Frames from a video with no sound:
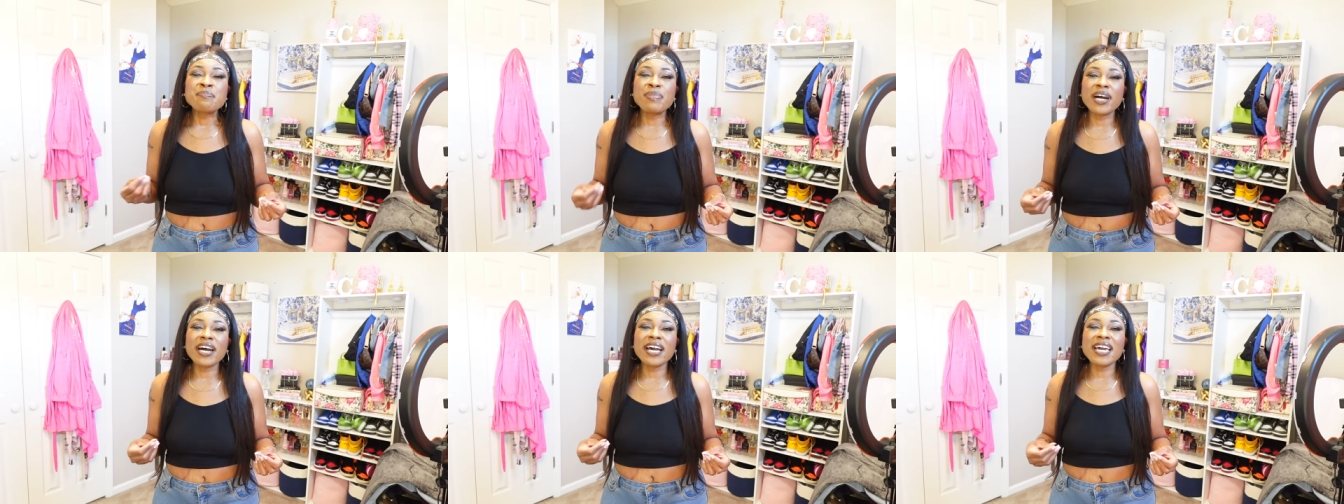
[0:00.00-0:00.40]

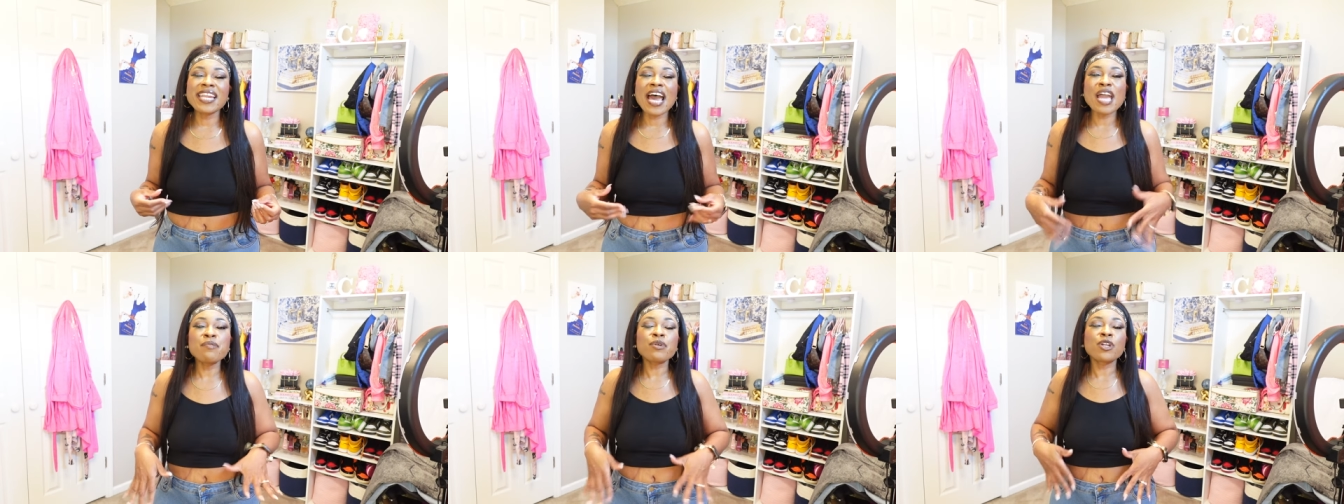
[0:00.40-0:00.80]
but
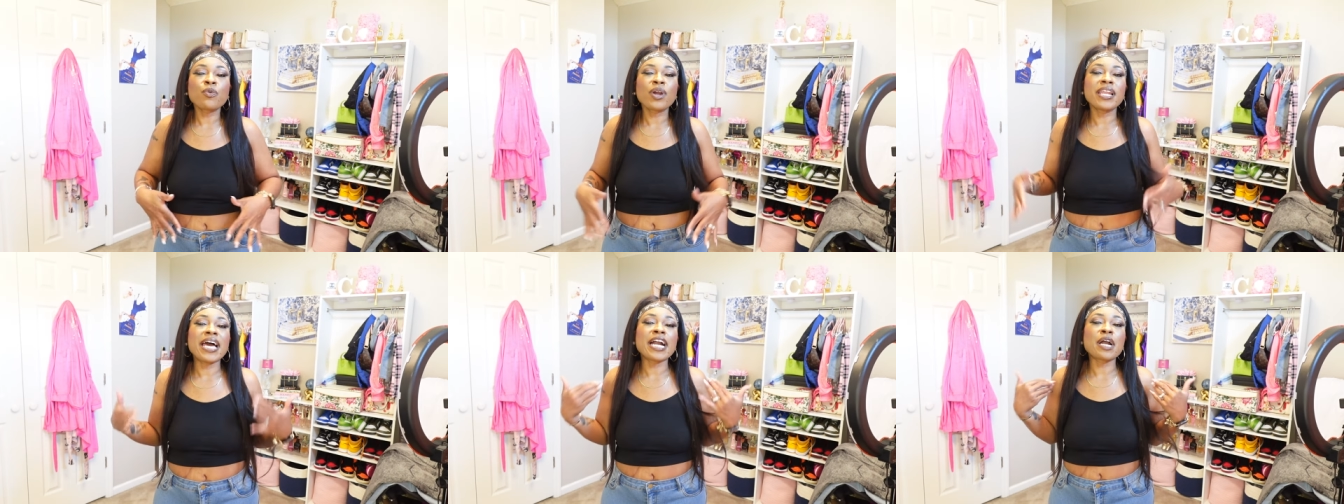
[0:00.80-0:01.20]
I am going to
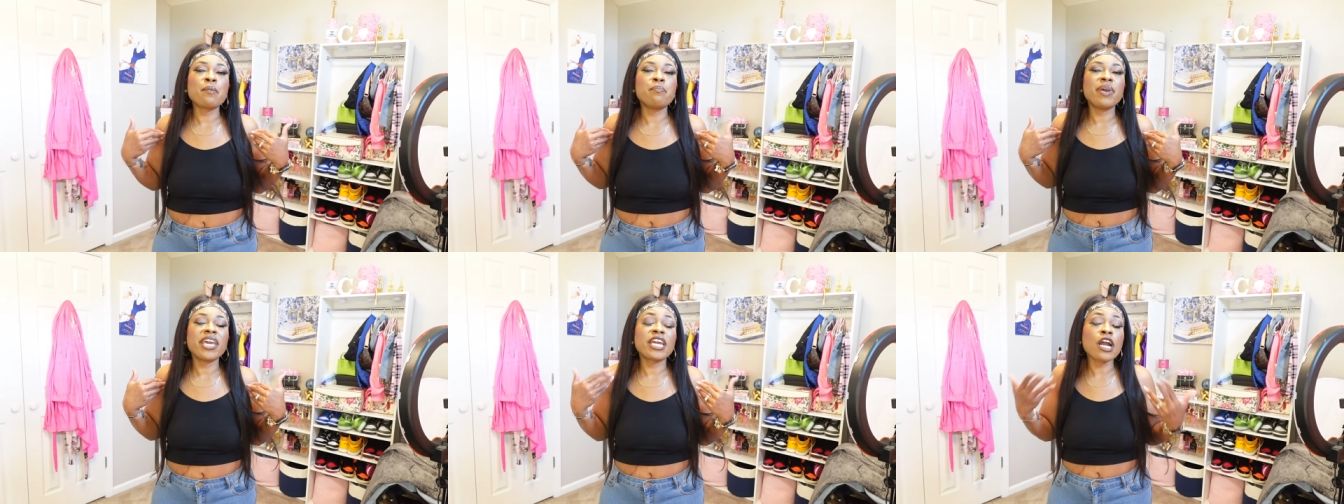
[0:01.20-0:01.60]
wear like
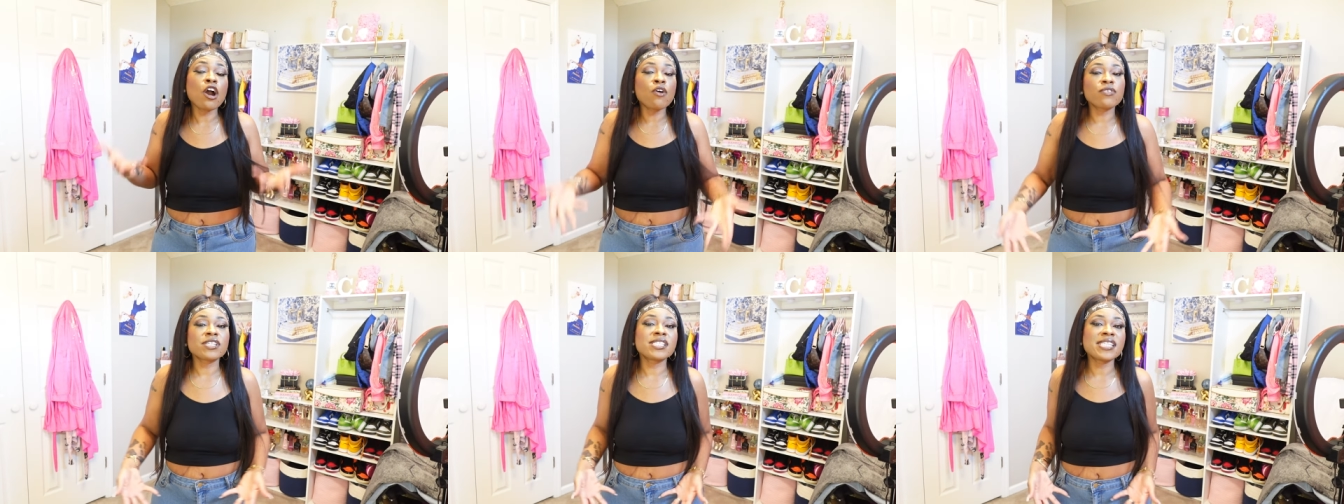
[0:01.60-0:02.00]
big
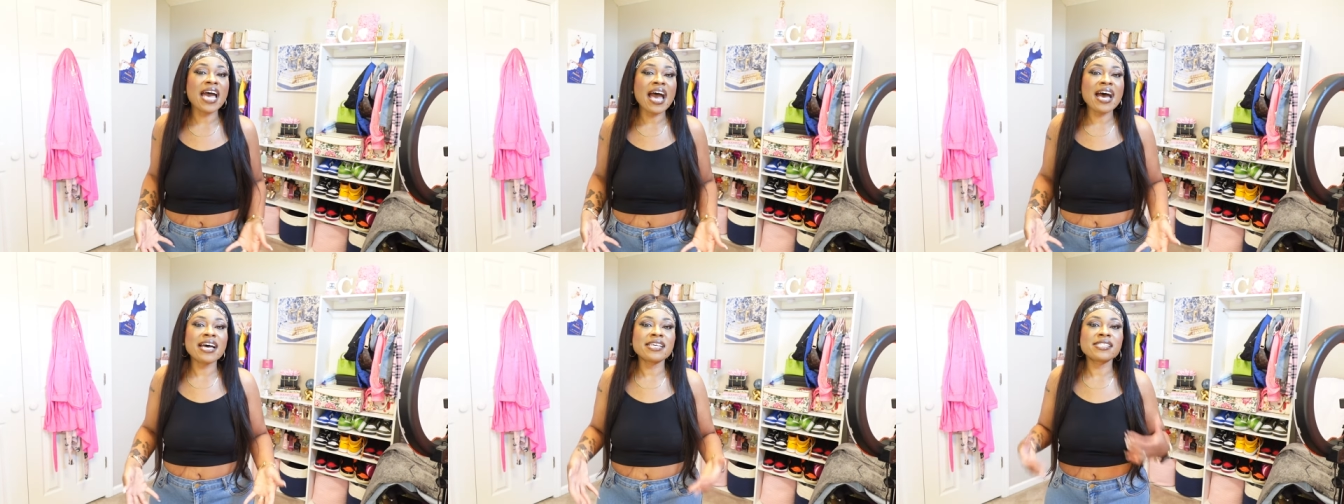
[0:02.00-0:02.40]

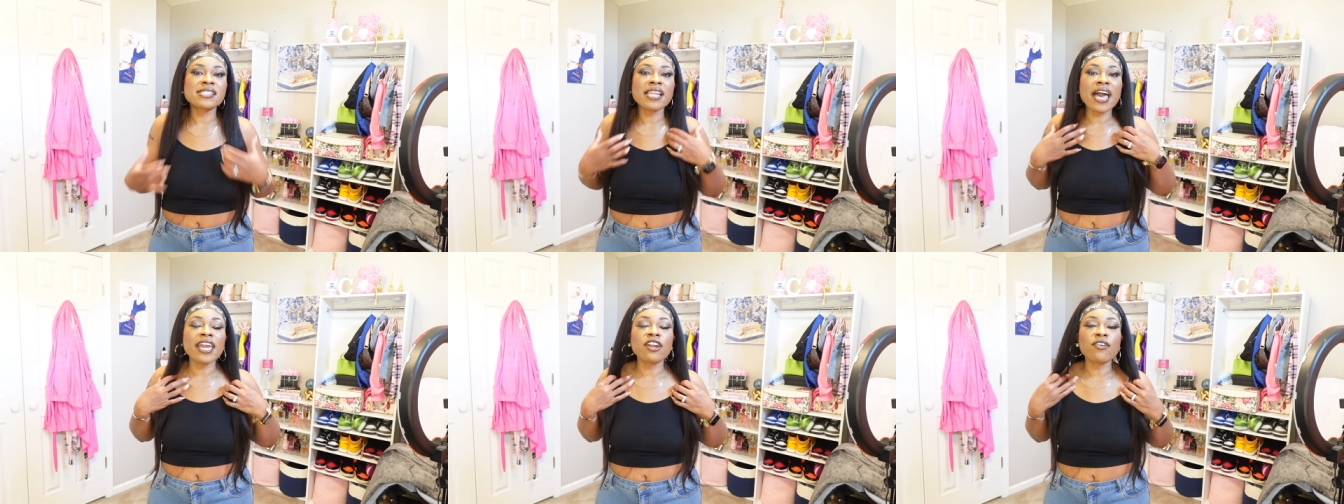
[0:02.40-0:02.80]
oversized
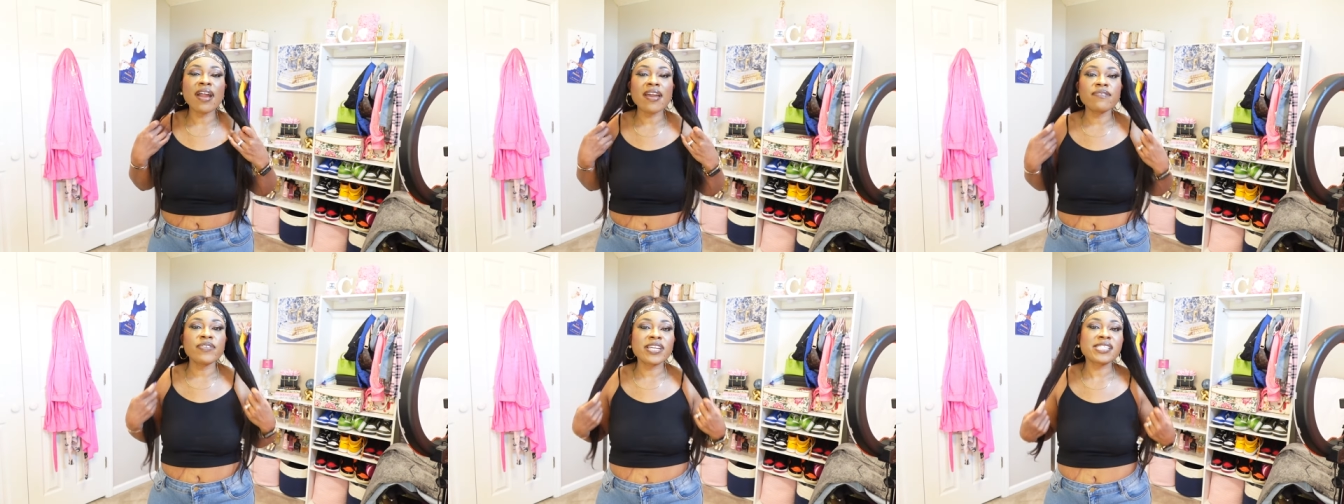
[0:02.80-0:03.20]
like
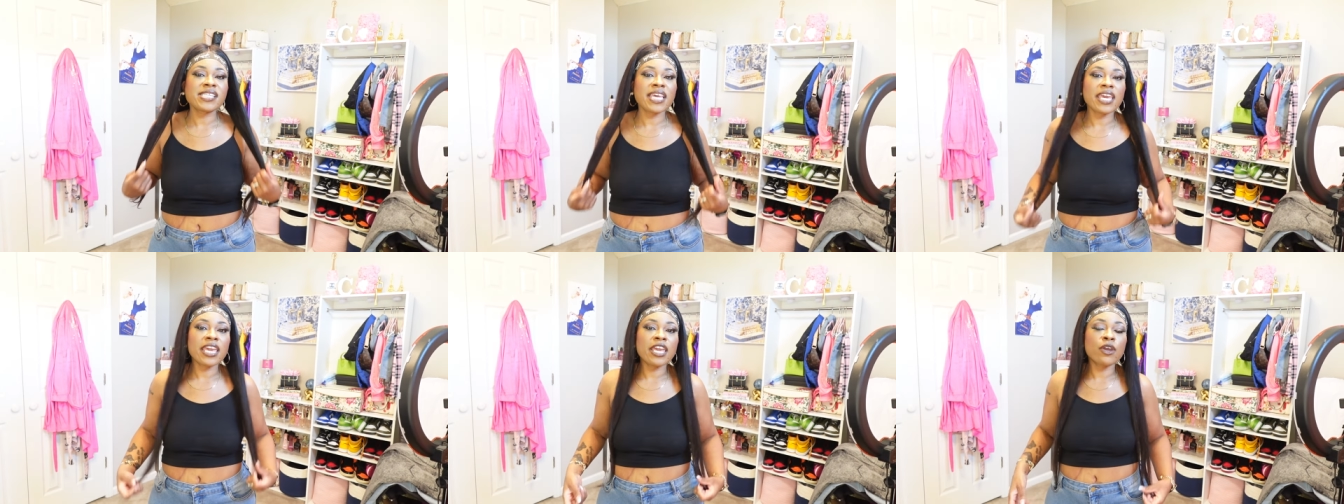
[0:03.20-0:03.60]
graphic
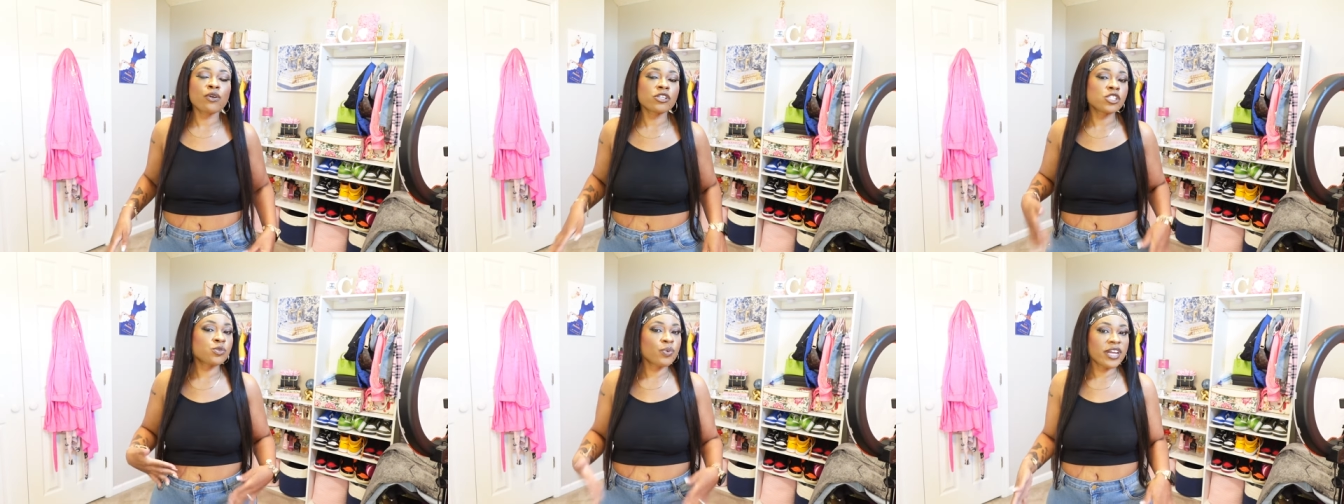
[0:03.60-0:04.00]
tee or
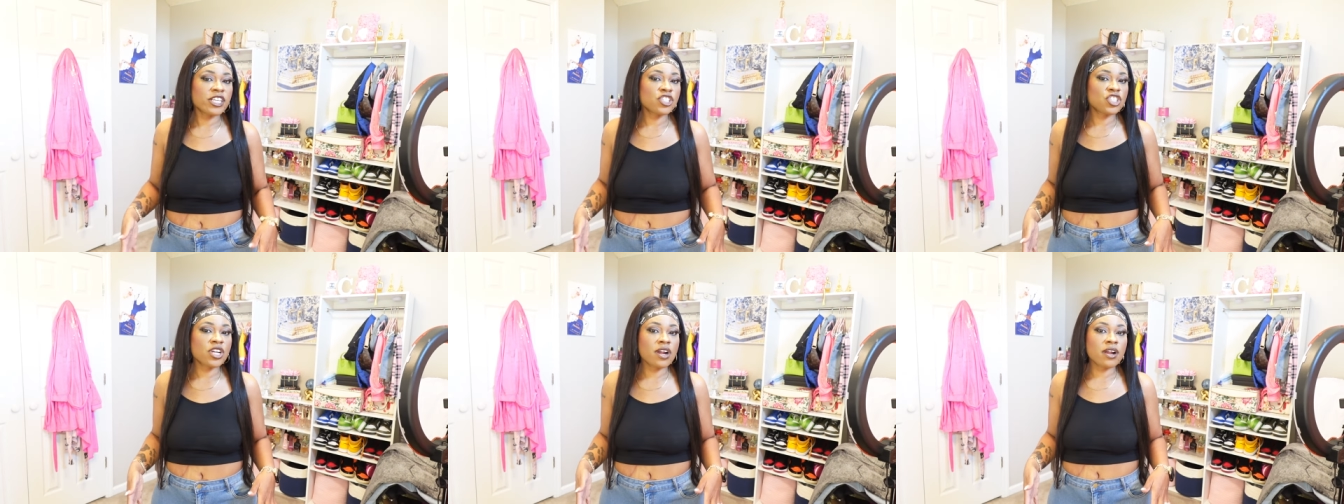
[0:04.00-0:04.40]

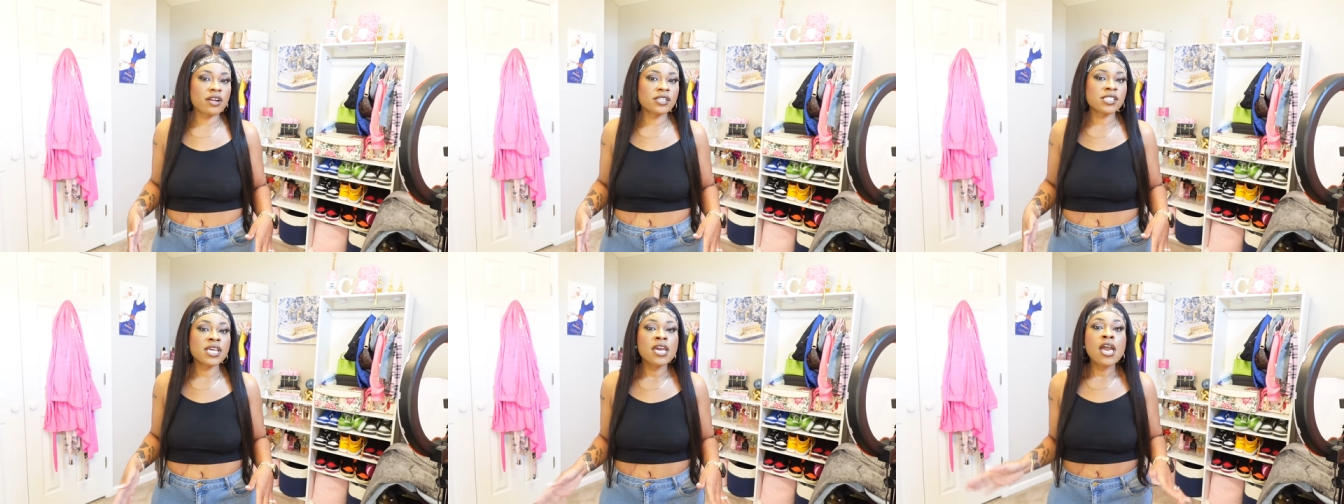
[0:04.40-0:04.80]

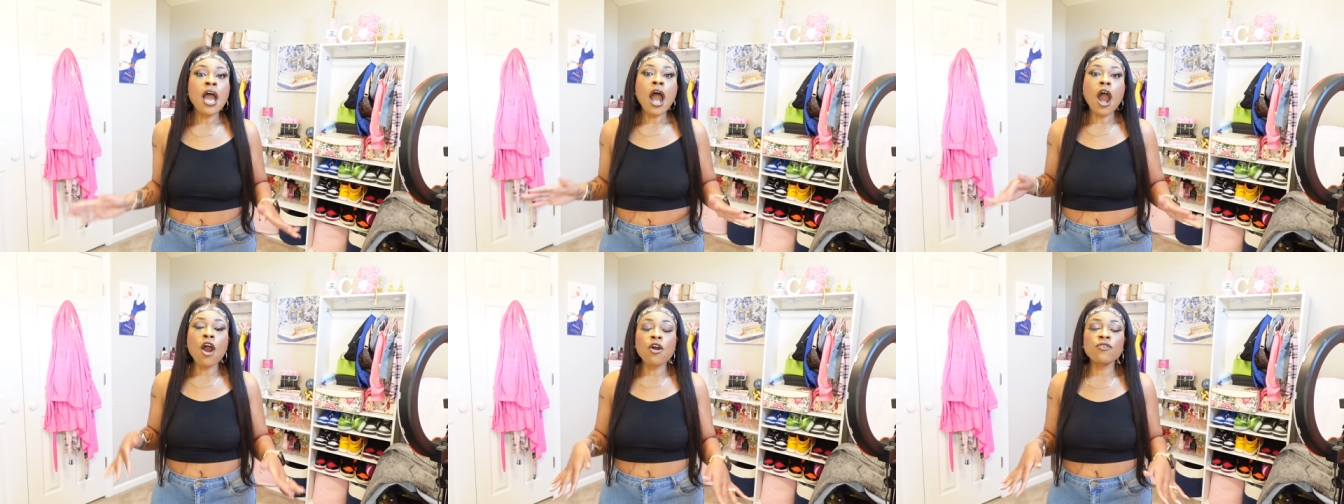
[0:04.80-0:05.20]
sweatshirt
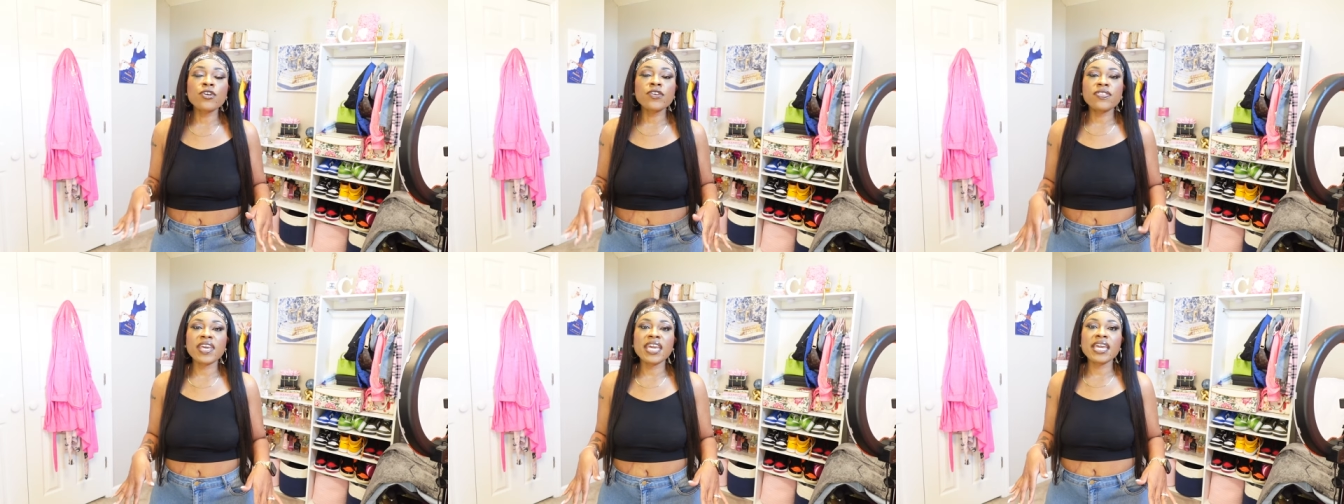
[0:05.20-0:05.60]
over
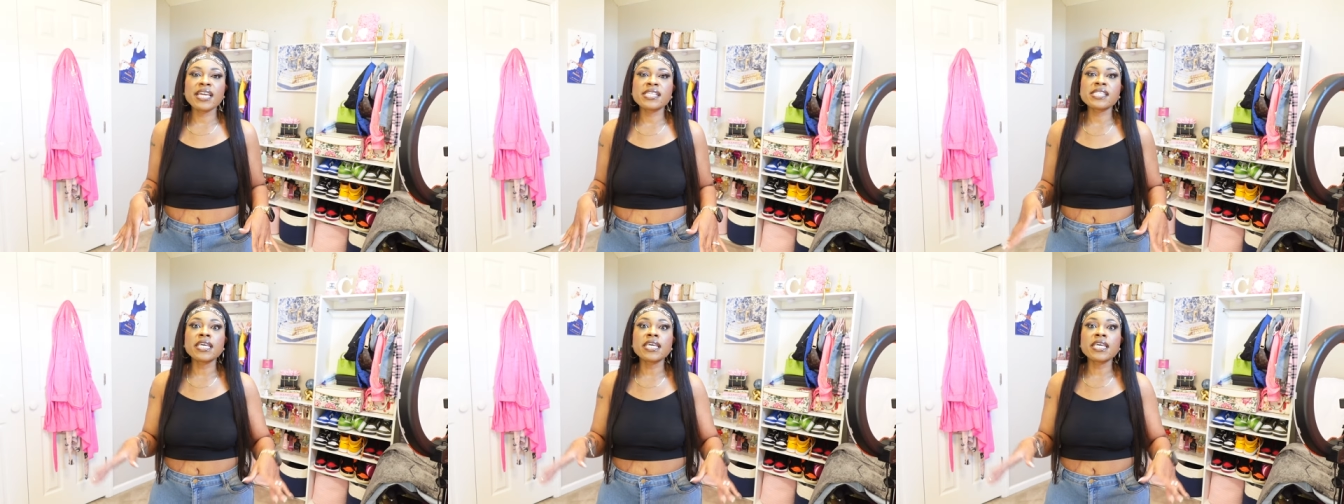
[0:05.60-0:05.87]
these.